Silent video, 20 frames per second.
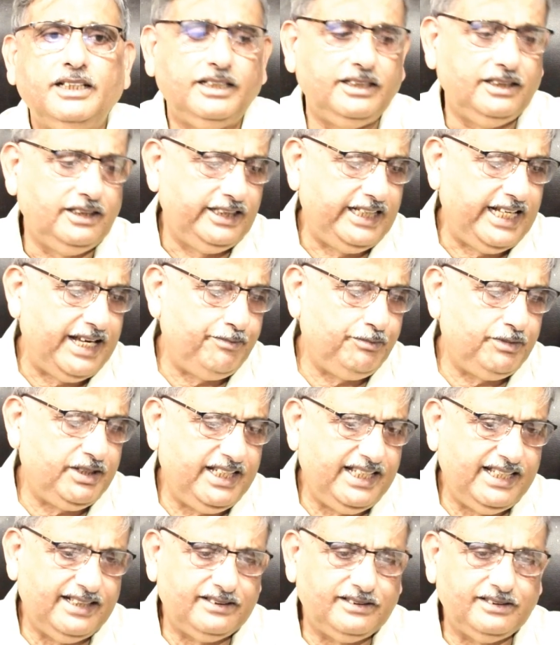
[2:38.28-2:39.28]
The
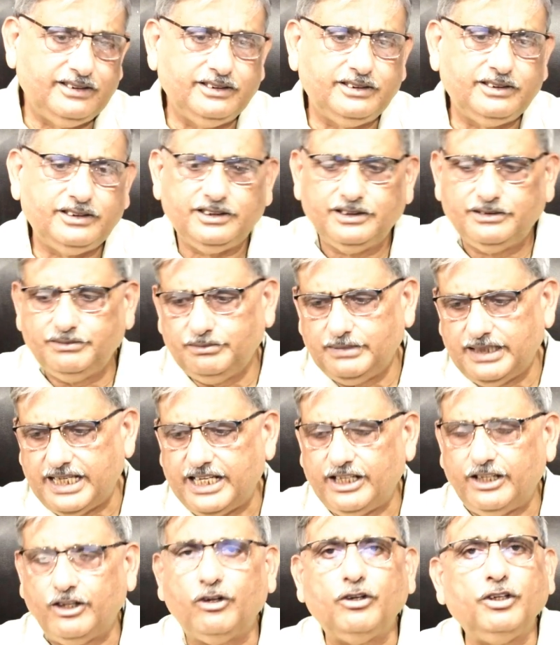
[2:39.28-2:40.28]
MKS system,
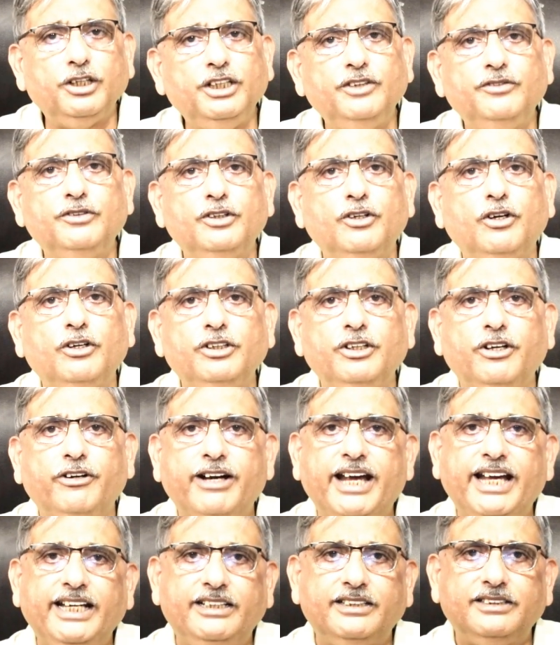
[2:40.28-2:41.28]
and even on your
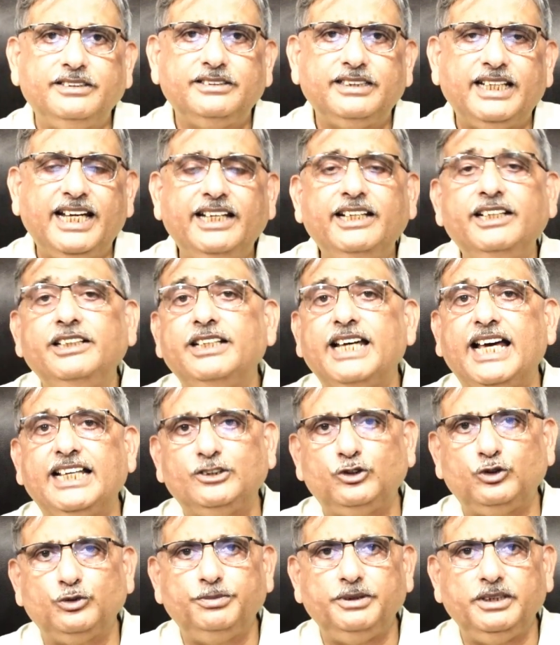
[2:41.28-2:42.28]
right hand side it
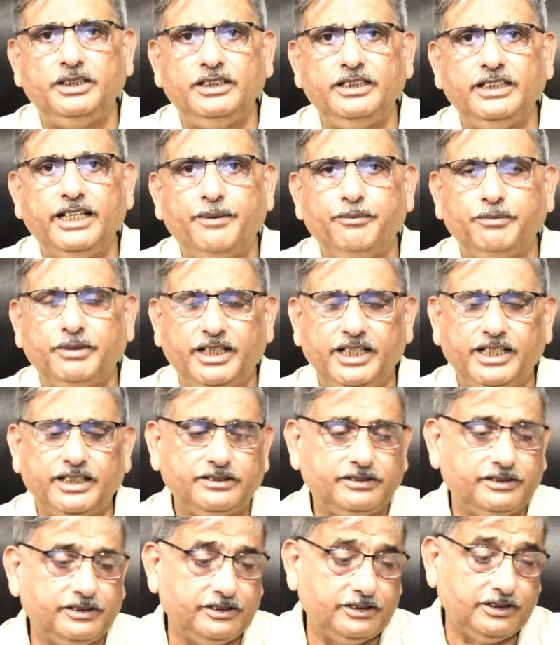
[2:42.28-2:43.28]
has to be the MKS
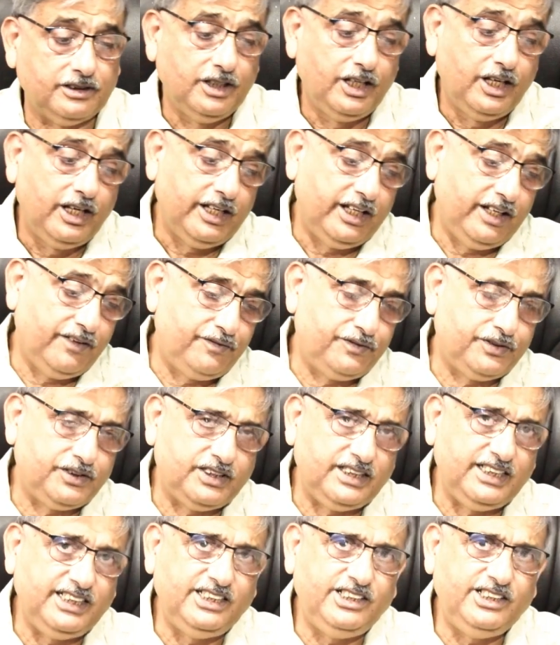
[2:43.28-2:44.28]
system. If
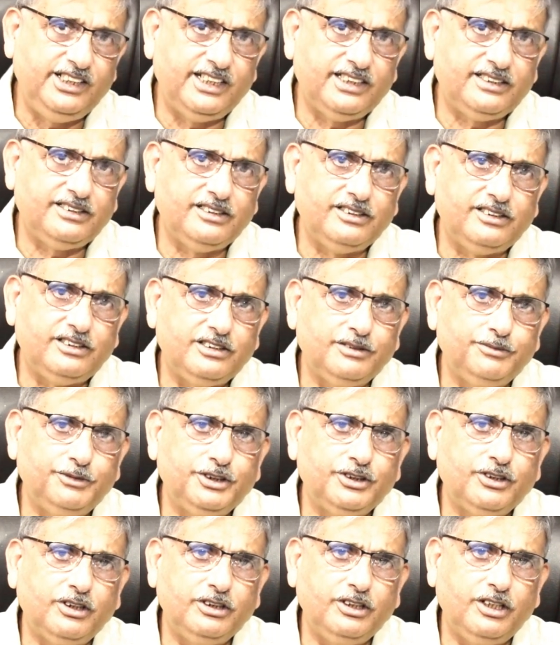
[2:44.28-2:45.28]
CGS system
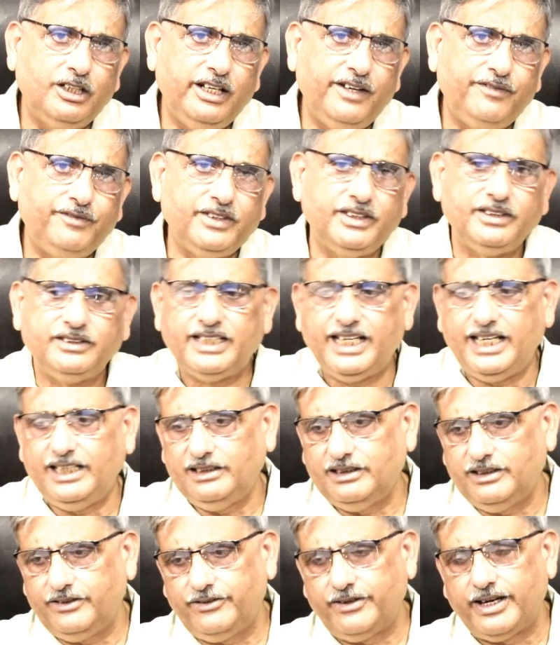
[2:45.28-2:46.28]
is on your left hand
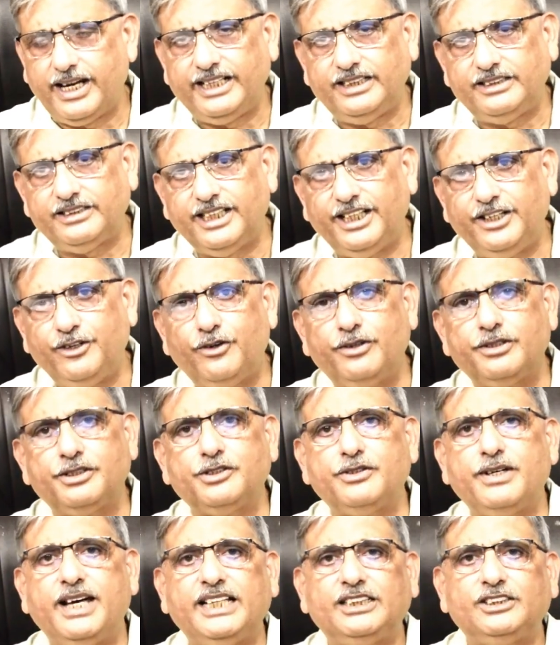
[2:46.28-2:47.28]
side, right side
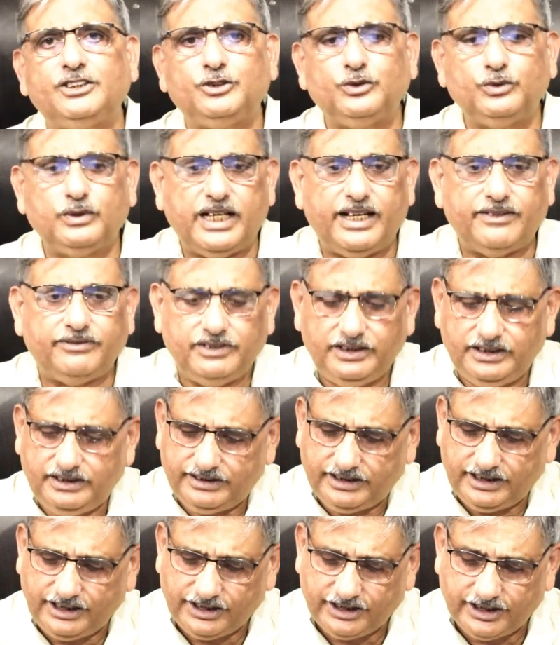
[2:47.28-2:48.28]
also has to have the
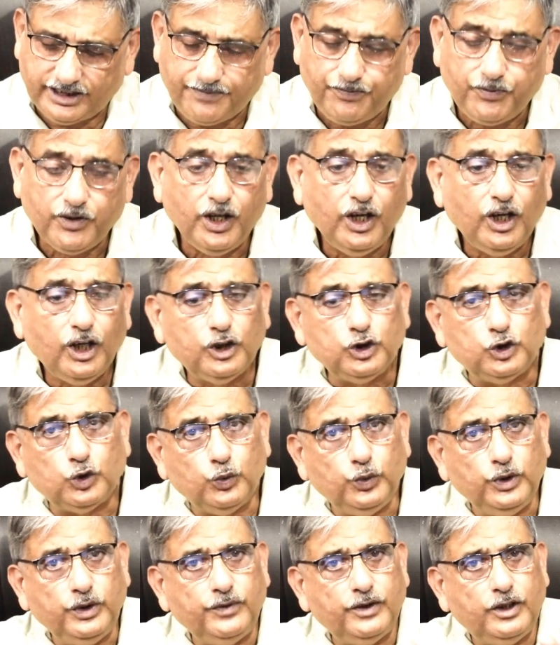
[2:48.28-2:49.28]
CJ. So
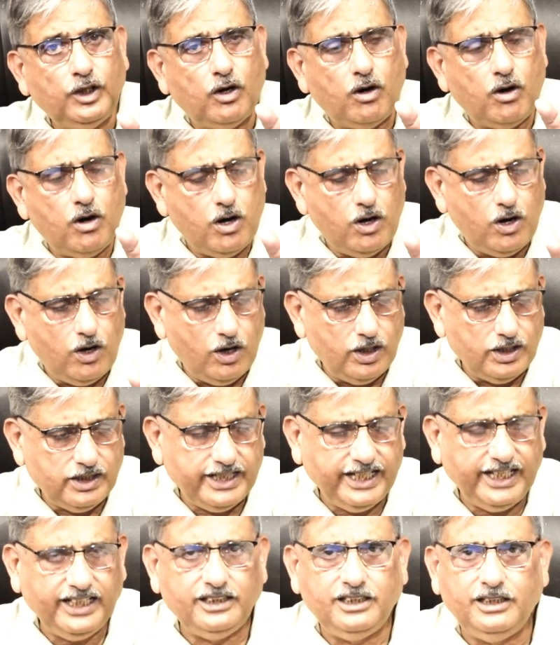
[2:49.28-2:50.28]
we will all
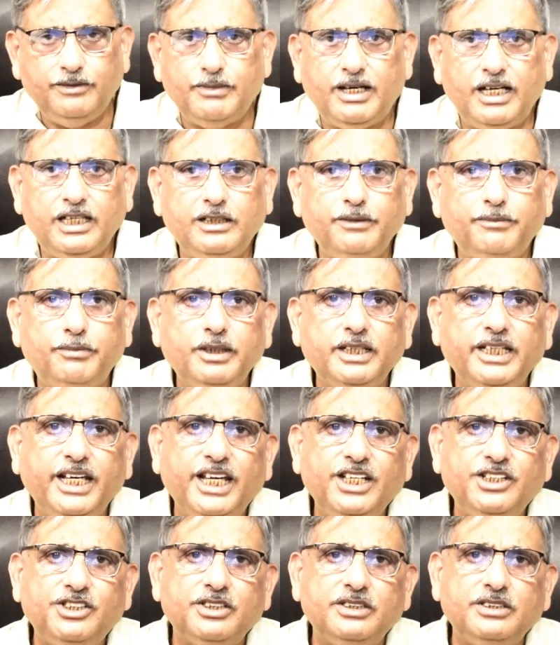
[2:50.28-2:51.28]
take the
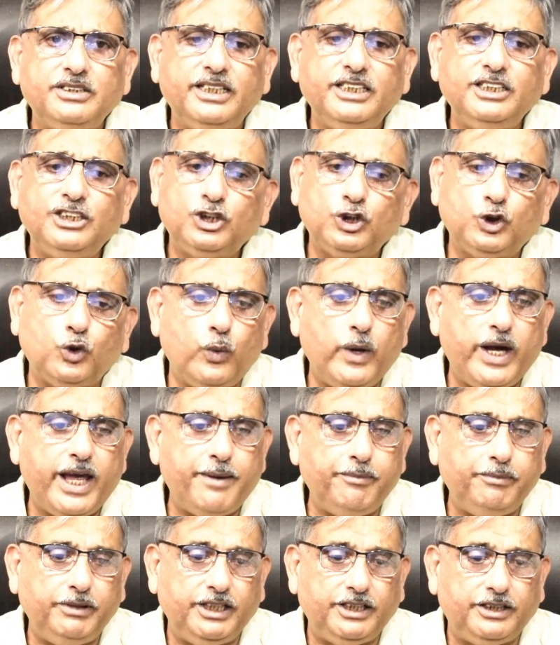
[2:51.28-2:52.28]
multiplications in
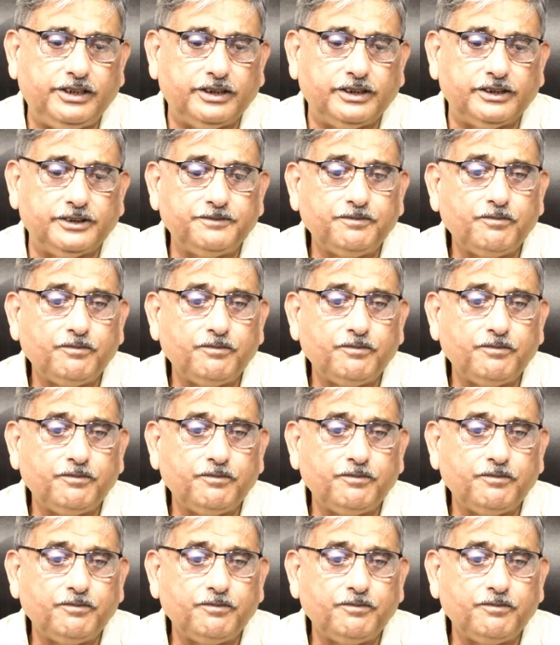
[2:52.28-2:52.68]
square meters.